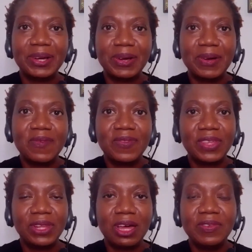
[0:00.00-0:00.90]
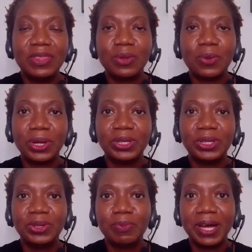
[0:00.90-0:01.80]
of the Love and the Work You
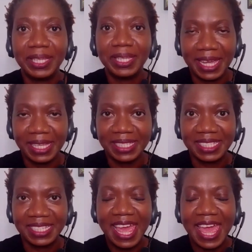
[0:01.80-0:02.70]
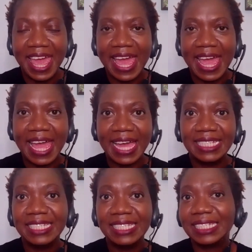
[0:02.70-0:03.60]
Do podcast.
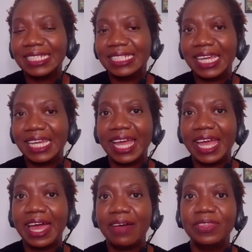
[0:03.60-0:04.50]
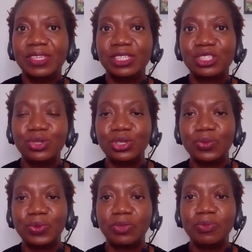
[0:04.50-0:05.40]
And today I have in the studio
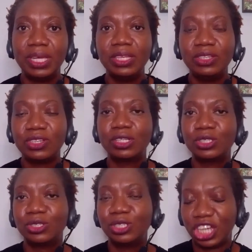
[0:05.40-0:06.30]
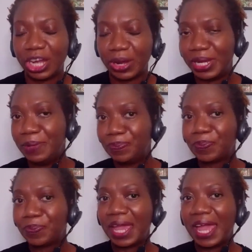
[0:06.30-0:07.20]
with me Dr. Sherry.
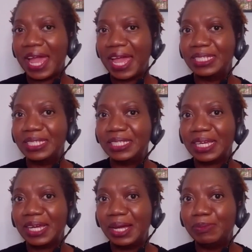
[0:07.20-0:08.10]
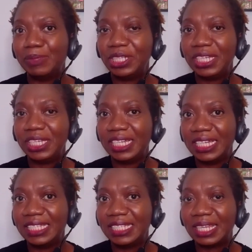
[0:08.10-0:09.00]
And she
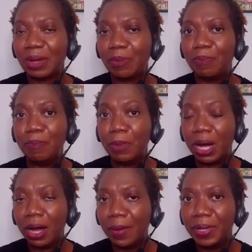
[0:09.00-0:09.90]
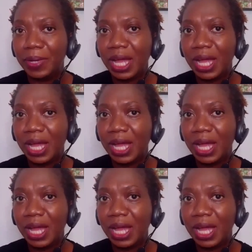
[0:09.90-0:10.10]
is a mom,